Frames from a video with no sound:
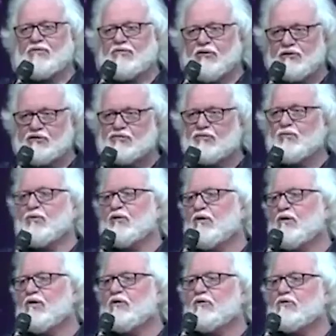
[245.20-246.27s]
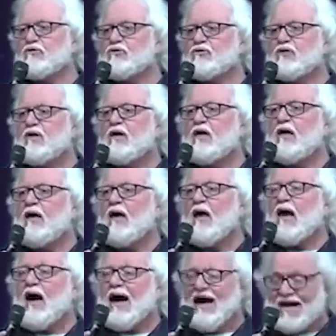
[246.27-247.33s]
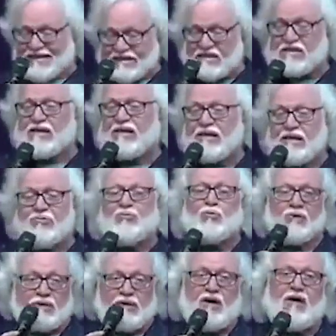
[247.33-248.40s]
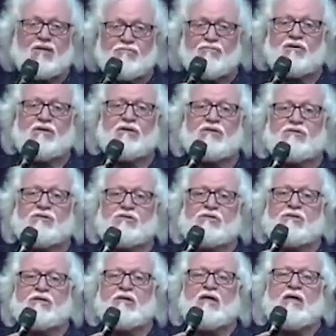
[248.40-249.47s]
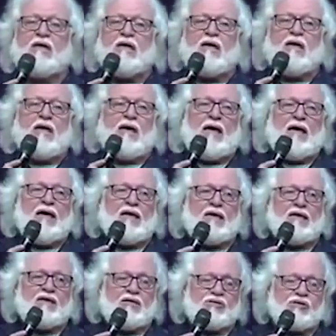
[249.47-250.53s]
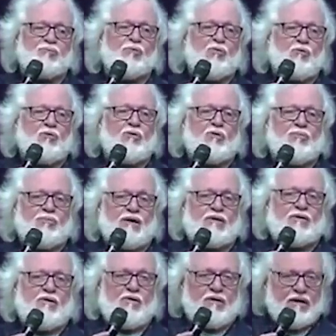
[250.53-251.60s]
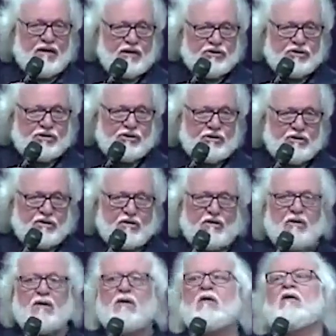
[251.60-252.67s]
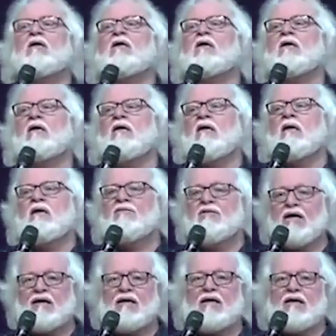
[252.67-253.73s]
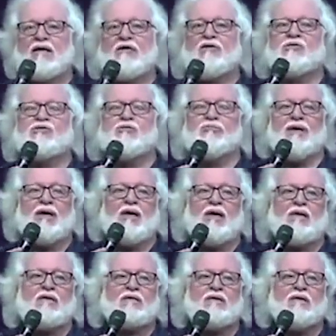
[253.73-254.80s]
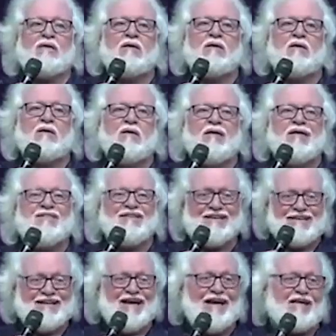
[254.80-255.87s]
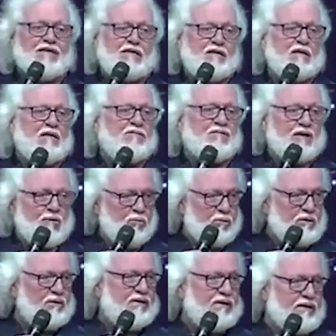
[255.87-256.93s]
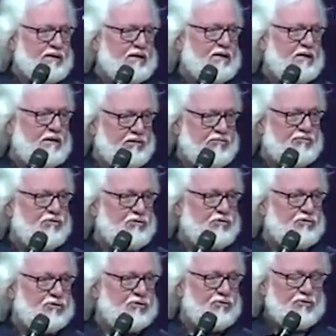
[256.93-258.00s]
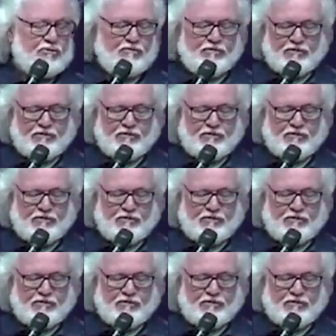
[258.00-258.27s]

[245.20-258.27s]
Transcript: for these four years, I say it with confidence. And it is more about our nation than it is about the candidate that will lead it in the future.